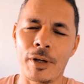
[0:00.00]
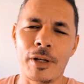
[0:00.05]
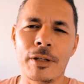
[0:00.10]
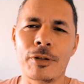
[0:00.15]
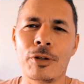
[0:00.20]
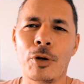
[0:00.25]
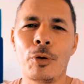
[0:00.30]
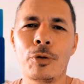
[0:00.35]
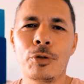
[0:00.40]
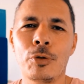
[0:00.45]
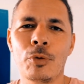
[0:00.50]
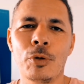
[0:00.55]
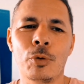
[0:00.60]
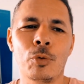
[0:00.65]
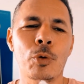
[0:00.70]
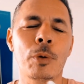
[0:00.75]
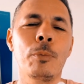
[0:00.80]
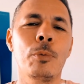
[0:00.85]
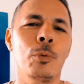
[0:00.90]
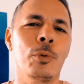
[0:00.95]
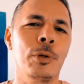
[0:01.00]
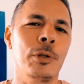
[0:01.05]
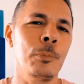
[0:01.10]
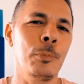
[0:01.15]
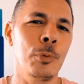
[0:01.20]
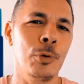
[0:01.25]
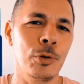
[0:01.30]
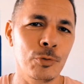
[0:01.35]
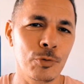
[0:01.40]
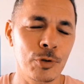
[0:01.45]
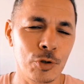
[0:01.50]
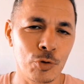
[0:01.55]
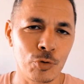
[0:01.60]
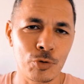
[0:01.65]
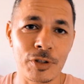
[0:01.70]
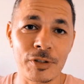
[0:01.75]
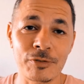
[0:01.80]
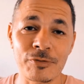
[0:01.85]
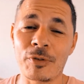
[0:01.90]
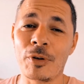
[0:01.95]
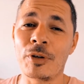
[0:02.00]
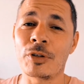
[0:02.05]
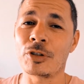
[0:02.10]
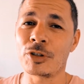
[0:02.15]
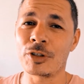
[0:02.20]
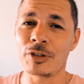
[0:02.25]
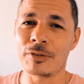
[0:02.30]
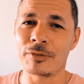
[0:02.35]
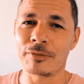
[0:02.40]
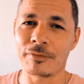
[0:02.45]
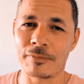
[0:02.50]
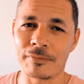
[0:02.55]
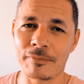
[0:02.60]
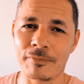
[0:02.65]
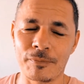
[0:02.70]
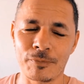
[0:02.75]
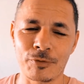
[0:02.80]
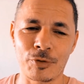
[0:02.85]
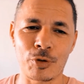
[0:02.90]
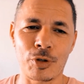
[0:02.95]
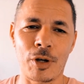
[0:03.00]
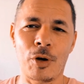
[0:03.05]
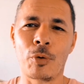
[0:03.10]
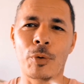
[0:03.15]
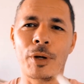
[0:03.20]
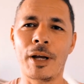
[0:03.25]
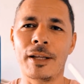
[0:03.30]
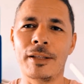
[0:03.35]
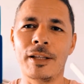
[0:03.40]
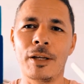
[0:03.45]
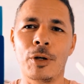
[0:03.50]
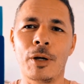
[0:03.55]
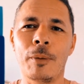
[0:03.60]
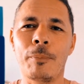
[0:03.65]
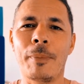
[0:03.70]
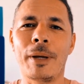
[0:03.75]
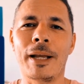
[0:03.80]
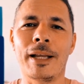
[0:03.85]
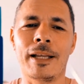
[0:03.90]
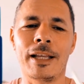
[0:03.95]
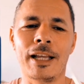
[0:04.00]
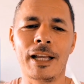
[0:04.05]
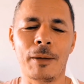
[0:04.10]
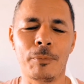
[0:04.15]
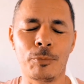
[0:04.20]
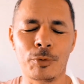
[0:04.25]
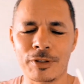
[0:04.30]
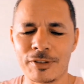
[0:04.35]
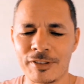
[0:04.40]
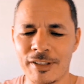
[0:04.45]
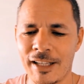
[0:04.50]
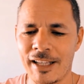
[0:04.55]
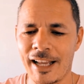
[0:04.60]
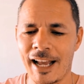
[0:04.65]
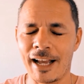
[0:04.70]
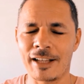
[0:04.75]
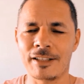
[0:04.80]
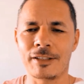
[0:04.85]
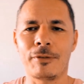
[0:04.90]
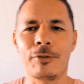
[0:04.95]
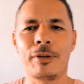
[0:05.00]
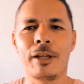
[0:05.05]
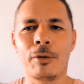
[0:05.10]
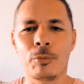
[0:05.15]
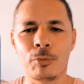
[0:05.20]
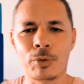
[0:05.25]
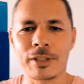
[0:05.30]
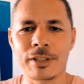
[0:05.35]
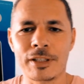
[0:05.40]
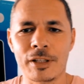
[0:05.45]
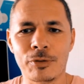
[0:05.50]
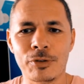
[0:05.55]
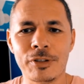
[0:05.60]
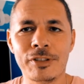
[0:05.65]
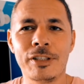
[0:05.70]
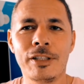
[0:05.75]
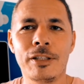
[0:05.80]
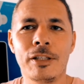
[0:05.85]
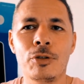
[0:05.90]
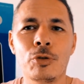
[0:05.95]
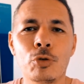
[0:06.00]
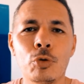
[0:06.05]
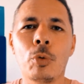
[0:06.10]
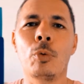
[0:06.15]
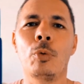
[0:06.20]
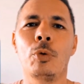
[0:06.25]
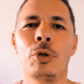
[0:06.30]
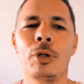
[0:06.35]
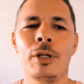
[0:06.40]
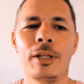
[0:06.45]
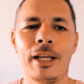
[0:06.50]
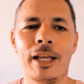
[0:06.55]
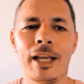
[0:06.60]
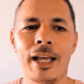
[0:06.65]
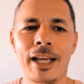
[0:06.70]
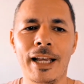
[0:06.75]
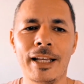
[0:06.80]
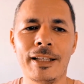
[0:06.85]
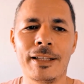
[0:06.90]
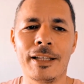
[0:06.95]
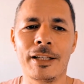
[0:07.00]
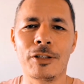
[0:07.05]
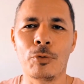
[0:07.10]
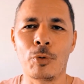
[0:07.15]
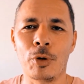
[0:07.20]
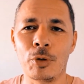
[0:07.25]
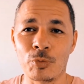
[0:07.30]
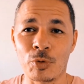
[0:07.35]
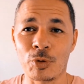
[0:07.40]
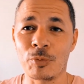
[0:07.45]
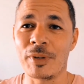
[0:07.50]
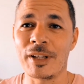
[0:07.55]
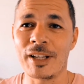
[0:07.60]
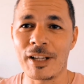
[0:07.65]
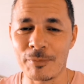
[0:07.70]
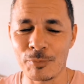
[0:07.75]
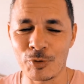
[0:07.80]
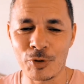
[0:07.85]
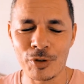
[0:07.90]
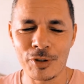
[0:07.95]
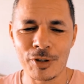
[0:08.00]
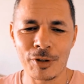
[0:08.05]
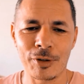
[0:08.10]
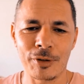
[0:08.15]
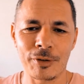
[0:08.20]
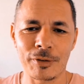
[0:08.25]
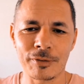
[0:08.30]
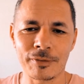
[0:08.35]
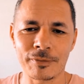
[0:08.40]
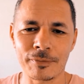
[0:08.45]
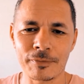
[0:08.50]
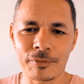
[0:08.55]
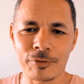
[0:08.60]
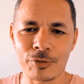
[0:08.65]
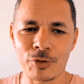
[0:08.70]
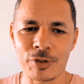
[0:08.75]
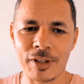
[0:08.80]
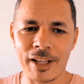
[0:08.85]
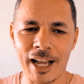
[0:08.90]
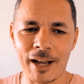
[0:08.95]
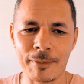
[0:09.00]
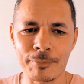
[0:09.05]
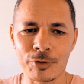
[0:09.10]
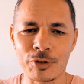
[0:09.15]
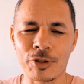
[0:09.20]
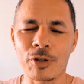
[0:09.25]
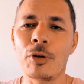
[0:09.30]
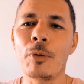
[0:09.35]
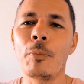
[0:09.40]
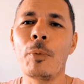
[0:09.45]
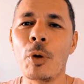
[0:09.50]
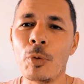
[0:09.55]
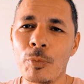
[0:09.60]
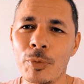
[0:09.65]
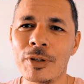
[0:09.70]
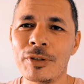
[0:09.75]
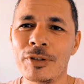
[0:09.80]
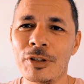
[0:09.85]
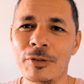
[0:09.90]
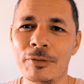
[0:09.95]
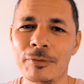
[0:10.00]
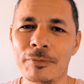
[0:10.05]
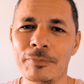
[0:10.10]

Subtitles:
is also equipped with a pre-recording function. You know, there are many cameras that activate when there is an intrusion, and this one will be able to capture the moment